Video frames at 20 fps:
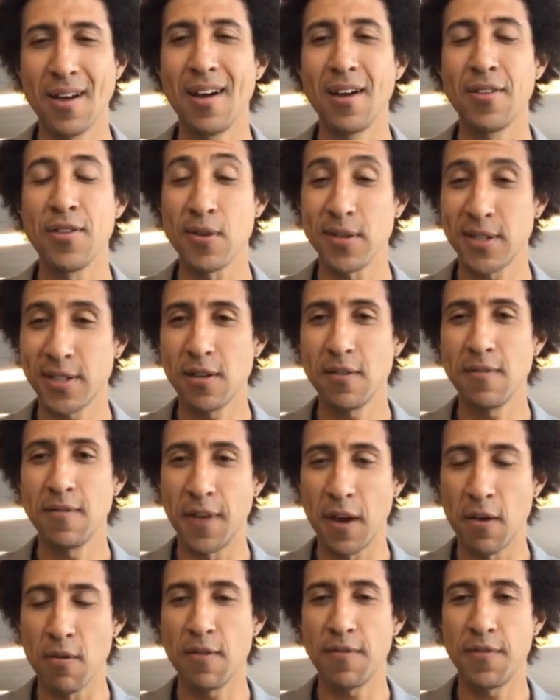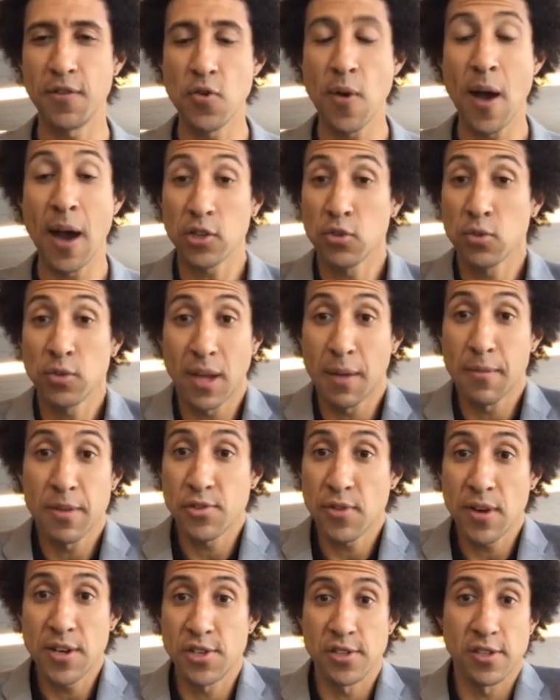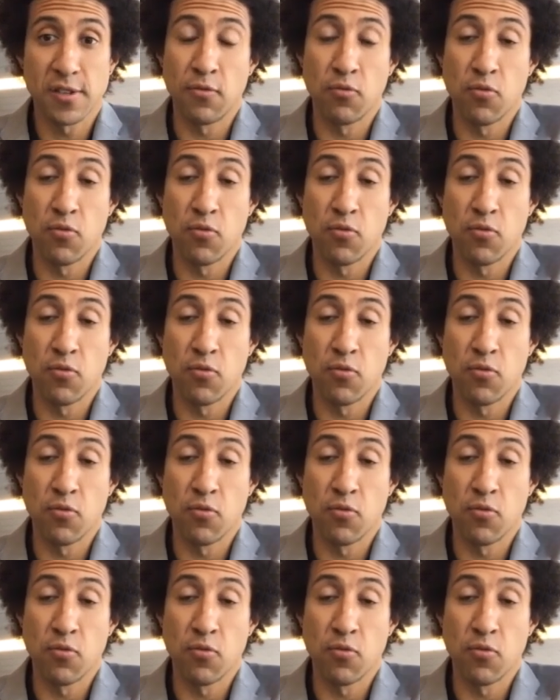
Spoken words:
there are still very few actual demonstrations of